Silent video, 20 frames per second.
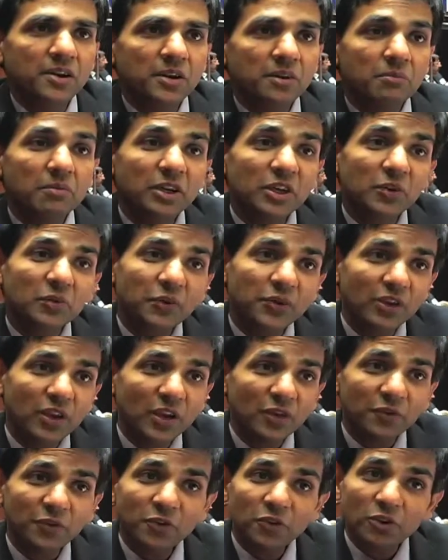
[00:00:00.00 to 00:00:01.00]
But
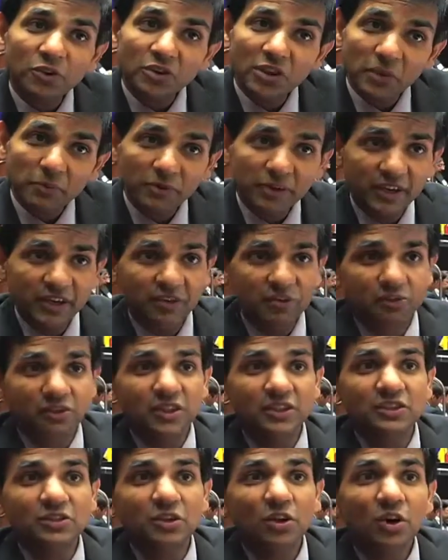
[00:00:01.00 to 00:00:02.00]
if you go deeper into
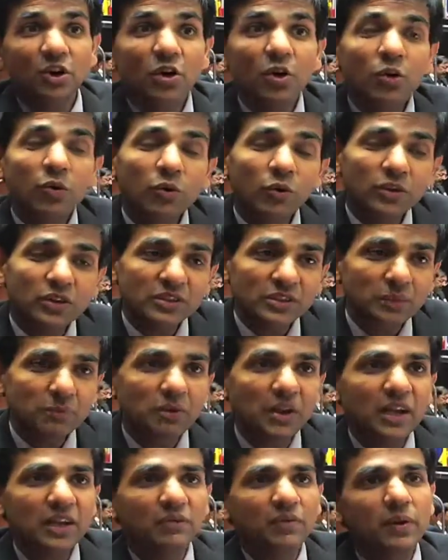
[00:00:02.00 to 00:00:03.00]
this, who is
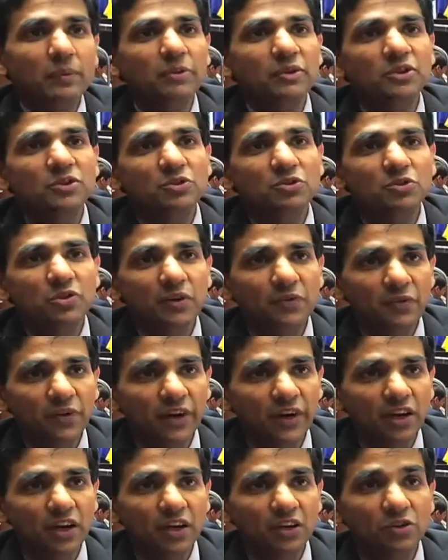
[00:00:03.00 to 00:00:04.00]
supplying weapons to
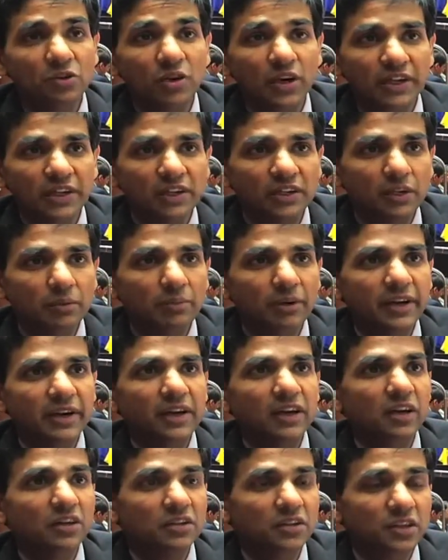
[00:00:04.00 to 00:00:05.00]
Africa, to Latin
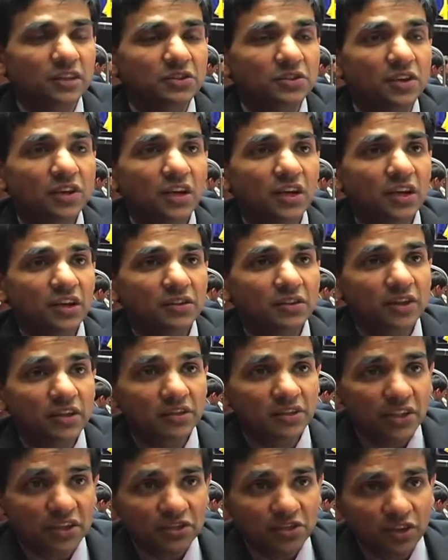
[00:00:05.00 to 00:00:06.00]
America and this?
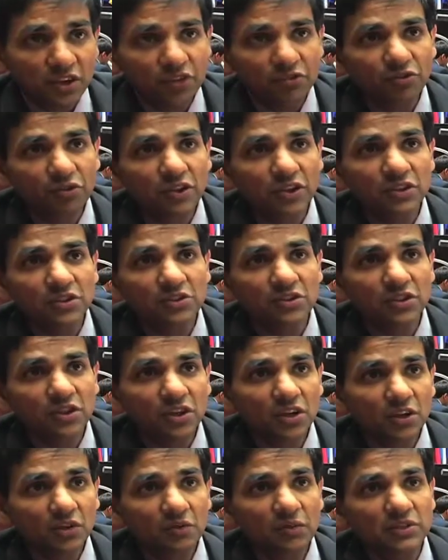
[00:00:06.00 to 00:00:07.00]
These countries,
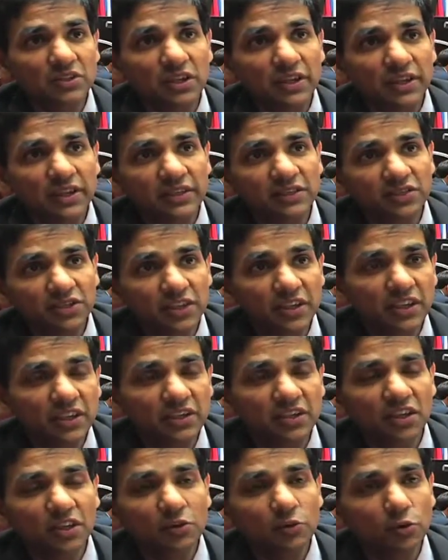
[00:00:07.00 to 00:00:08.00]
which are again sitting
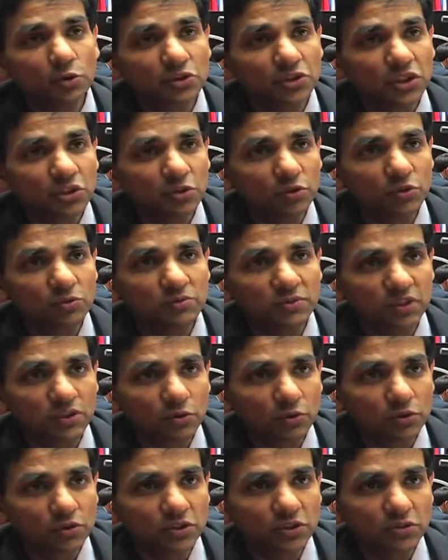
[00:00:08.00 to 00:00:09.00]
in their cozy rooms and
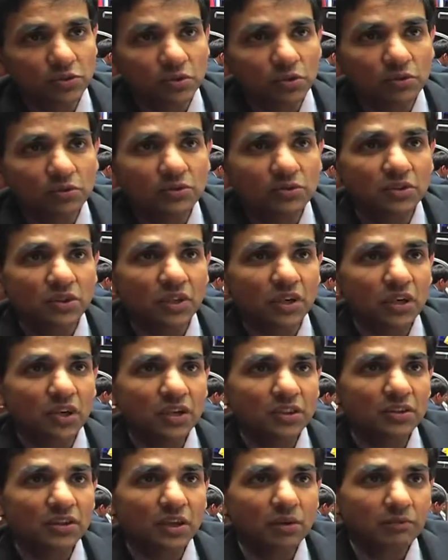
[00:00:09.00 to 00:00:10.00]
cozy zones,
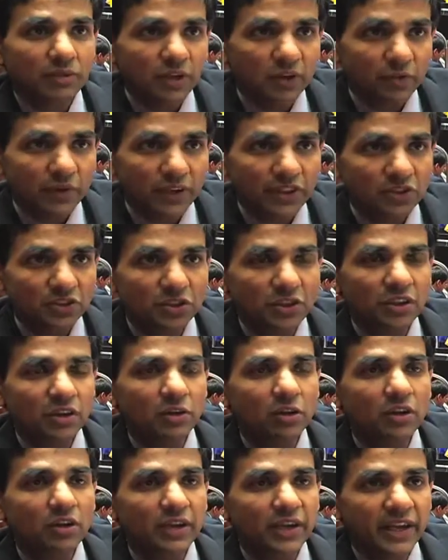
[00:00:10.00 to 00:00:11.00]
they are manufacturing
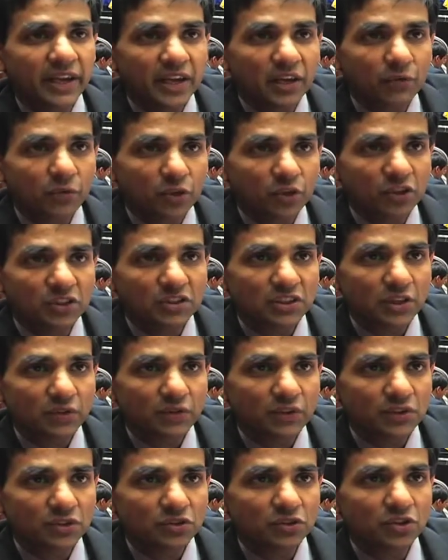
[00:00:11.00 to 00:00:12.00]
all
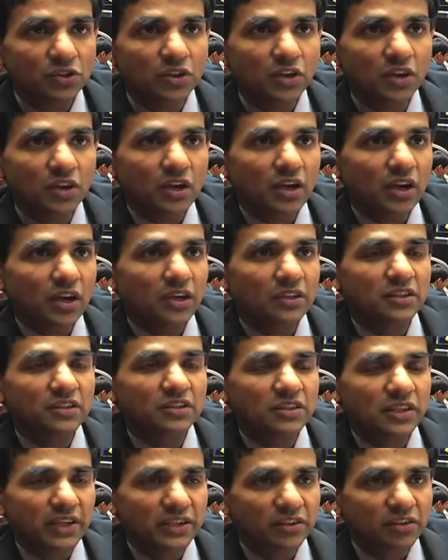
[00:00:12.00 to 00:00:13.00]
AK-47s and
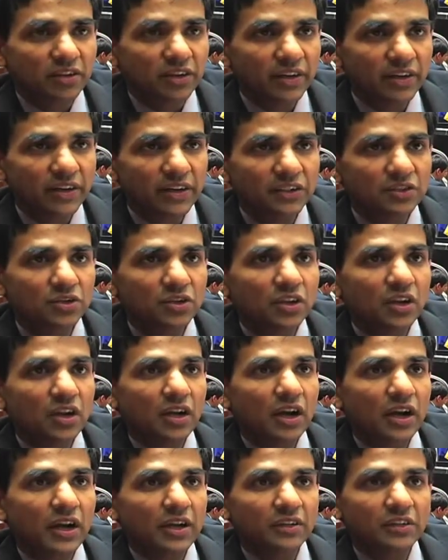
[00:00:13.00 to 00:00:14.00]
these hand grenades,
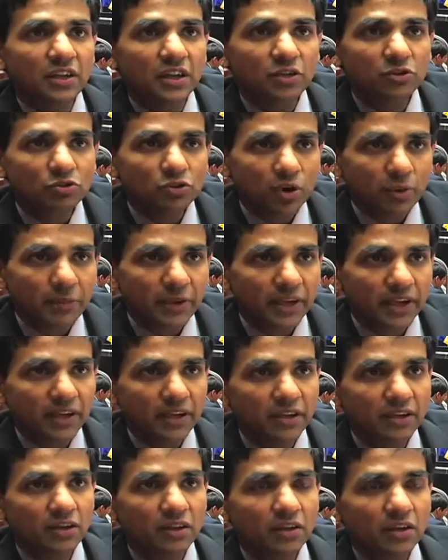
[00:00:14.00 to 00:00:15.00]
and they are dropping
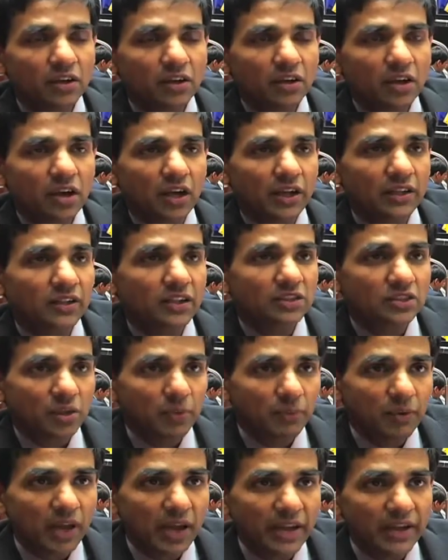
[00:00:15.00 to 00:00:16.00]
in and they are
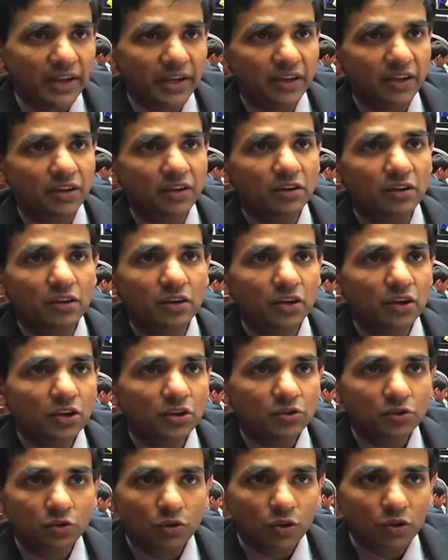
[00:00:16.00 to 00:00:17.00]
supplying in
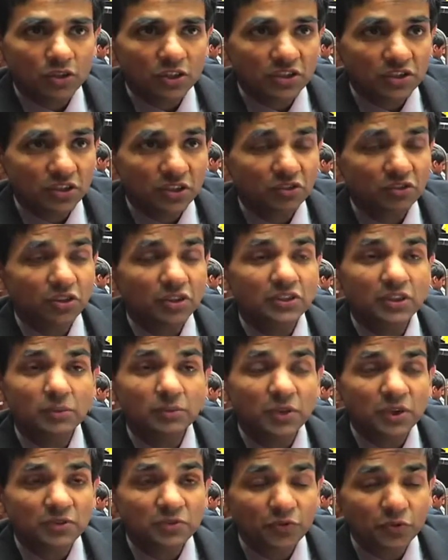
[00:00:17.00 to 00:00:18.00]
to all these countries,
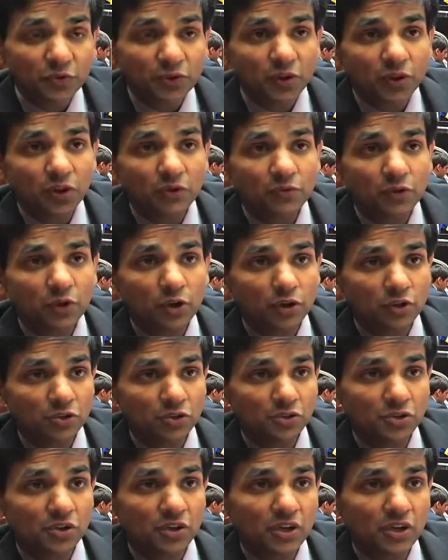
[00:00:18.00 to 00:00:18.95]
sometimes free of cost.